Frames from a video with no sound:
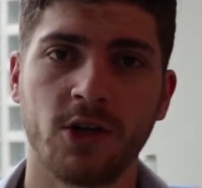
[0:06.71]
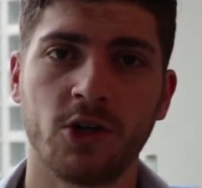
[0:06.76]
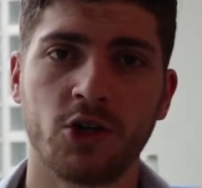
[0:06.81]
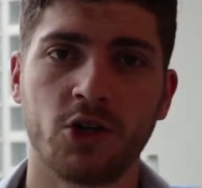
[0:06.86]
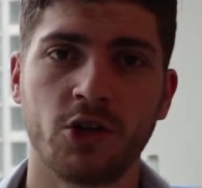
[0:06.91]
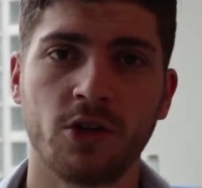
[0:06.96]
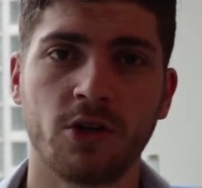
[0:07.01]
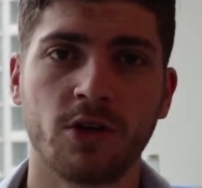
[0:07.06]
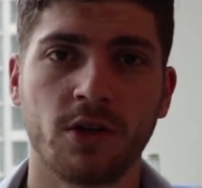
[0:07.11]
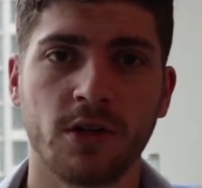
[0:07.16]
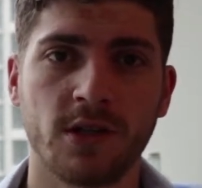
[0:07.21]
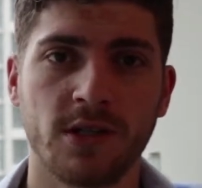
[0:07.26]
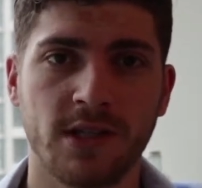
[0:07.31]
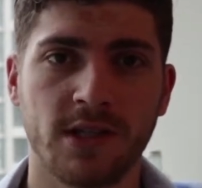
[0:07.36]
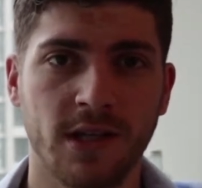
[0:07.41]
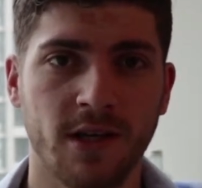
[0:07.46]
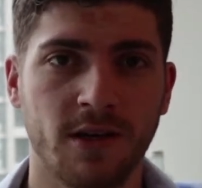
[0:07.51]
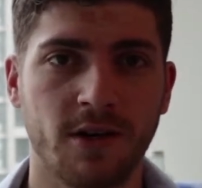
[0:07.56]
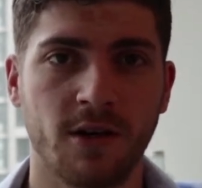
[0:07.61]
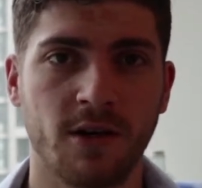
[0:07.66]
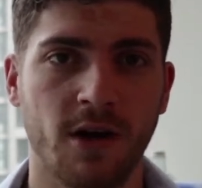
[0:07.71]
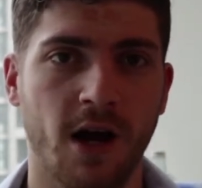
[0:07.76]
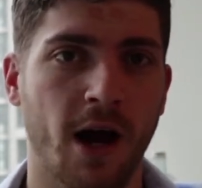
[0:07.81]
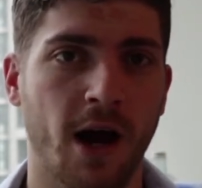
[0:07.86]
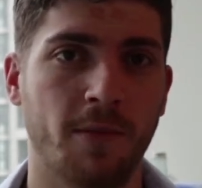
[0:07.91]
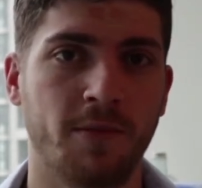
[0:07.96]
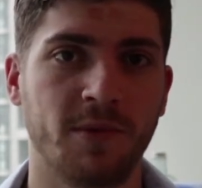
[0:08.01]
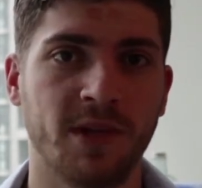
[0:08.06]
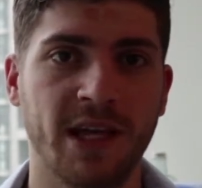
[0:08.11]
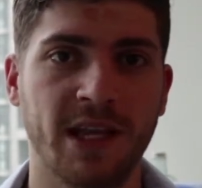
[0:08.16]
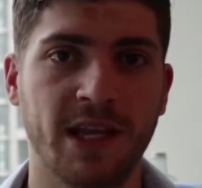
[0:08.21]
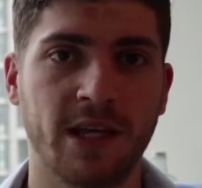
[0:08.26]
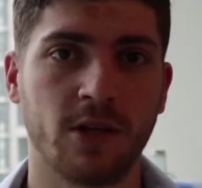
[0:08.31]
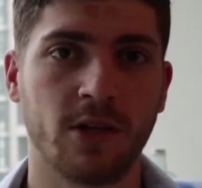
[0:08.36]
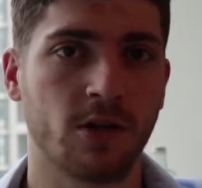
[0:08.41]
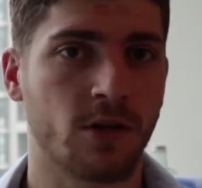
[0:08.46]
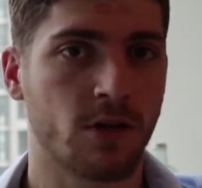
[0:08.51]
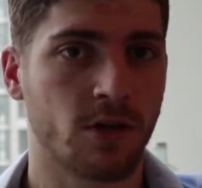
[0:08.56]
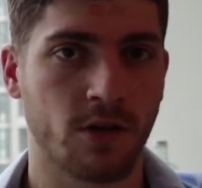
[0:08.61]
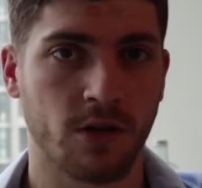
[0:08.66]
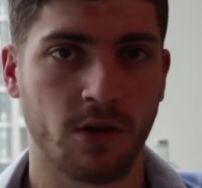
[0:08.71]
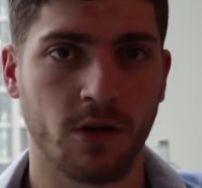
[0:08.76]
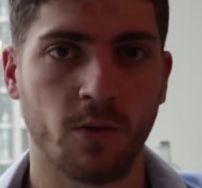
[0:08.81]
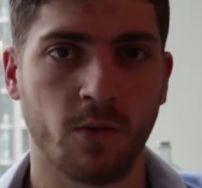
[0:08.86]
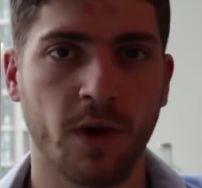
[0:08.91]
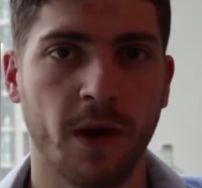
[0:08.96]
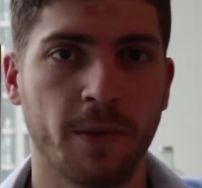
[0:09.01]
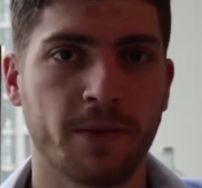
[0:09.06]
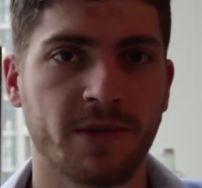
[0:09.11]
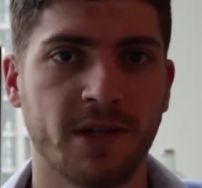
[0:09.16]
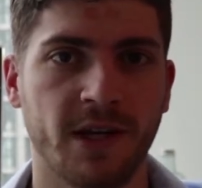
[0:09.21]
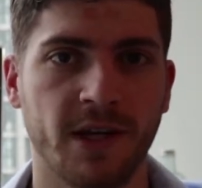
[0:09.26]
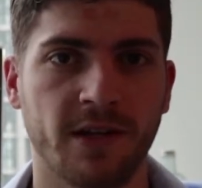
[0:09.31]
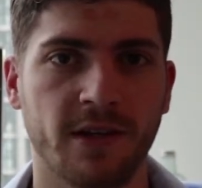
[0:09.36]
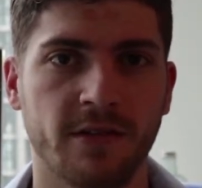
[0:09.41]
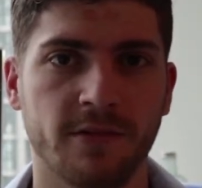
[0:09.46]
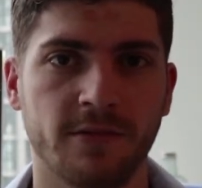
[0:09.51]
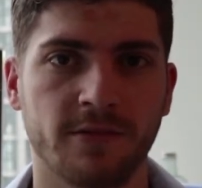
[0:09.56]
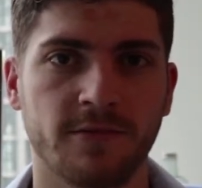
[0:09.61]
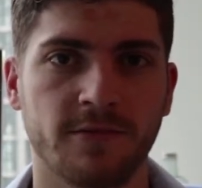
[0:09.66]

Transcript: you should consider updating your current website.